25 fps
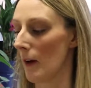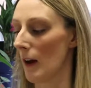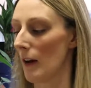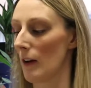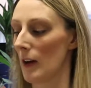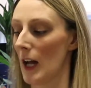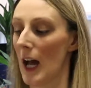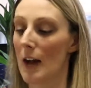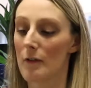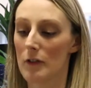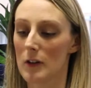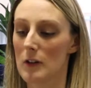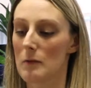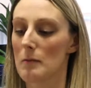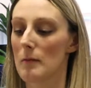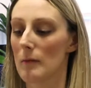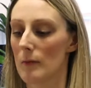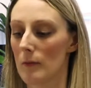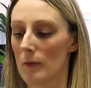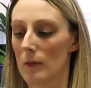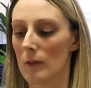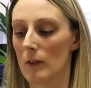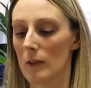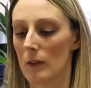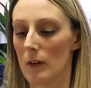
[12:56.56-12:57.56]
having
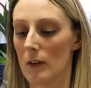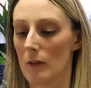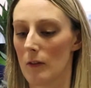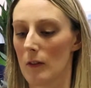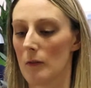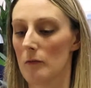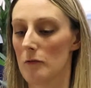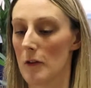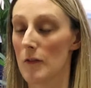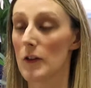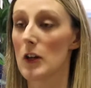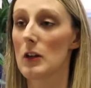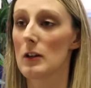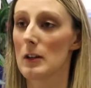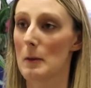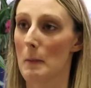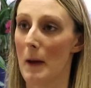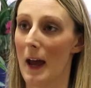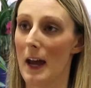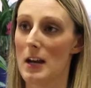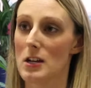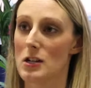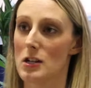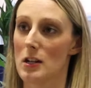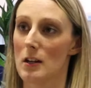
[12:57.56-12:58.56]
reviewed the
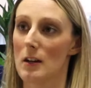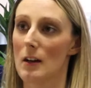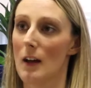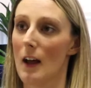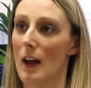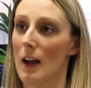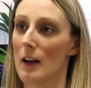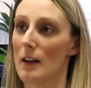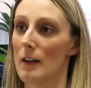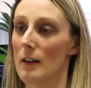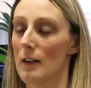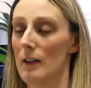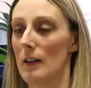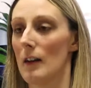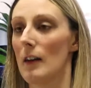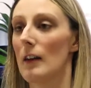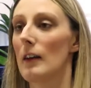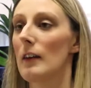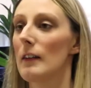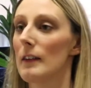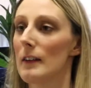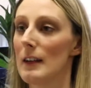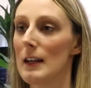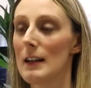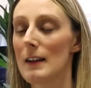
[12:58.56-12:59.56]
patient and
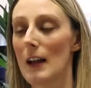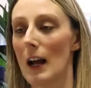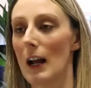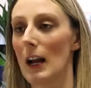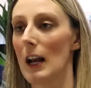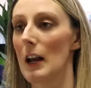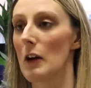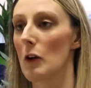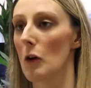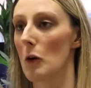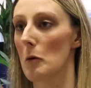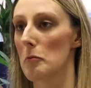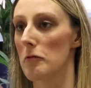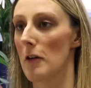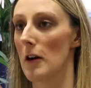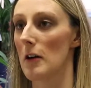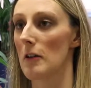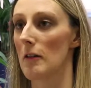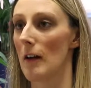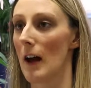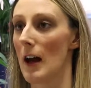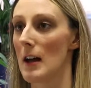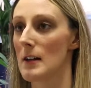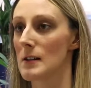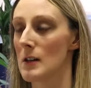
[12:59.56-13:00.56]
seen their clinical
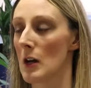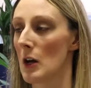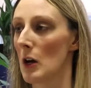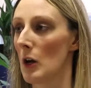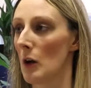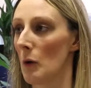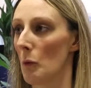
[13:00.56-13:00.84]
progress,